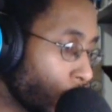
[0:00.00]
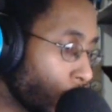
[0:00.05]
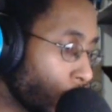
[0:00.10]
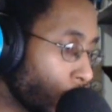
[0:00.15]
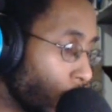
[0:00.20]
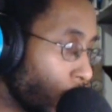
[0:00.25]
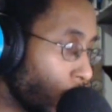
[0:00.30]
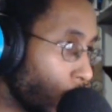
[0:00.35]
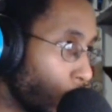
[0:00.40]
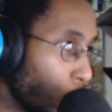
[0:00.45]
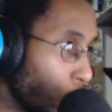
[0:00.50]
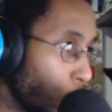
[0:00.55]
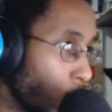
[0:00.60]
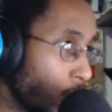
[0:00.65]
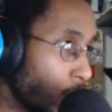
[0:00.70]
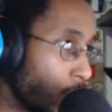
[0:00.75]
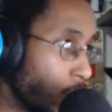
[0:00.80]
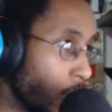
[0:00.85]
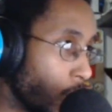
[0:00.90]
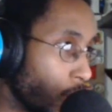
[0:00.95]
But
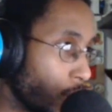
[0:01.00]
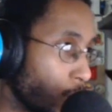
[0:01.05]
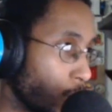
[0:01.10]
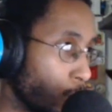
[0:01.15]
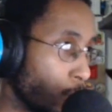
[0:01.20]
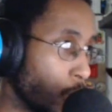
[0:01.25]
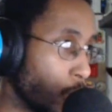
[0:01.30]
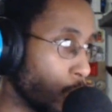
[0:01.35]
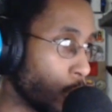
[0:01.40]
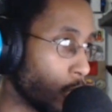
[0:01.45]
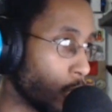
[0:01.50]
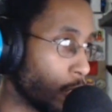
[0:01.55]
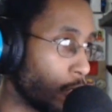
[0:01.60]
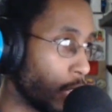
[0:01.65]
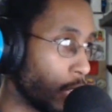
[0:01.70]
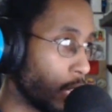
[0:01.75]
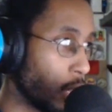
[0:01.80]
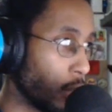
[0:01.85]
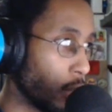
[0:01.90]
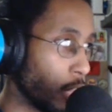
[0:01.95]
Shelter was
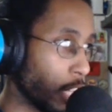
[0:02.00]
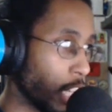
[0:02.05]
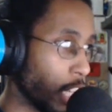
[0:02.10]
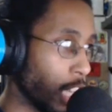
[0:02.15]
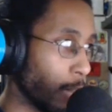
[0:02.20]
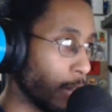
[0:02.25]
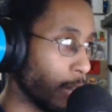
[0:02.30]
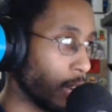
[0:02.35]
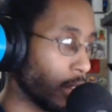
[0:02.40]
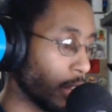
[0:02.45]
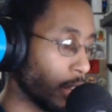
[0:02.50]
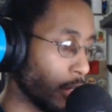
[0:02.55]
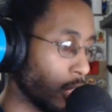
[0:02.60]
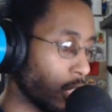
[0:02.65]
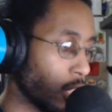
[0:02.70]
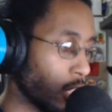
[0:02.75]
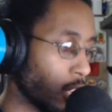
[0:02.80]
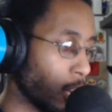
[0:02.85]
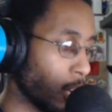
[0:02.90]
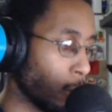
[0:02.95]
this music video that
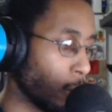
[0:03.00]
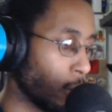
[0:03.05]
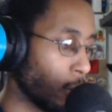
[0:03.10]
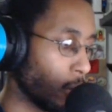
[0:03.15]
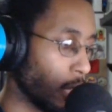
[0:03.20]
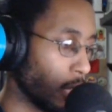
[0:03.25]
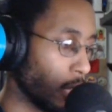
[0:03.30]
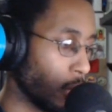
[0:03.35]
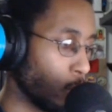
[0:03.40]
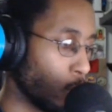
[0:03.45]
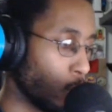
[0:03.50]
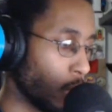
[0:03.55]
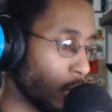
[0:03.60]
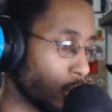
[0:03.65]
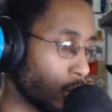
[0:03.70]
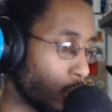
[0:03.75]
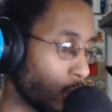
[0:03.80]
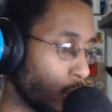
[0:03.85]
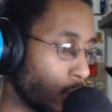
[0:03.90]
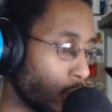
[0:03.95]
came out, I think, 1
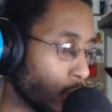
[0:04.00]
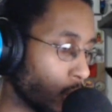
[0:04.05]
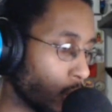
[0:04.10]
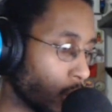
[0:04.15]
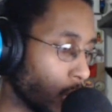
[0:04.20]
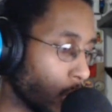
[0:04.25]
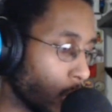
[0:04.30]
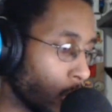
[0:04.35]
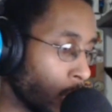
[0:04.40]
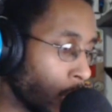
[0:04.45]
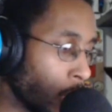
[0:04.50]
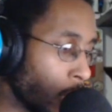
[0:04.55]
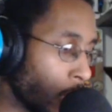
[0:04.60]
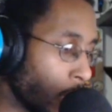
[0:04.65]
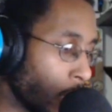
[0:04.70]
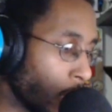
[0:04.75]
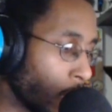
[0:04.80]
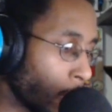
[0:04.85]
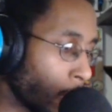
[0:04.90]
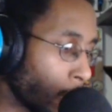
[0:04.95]
or 2 years ago,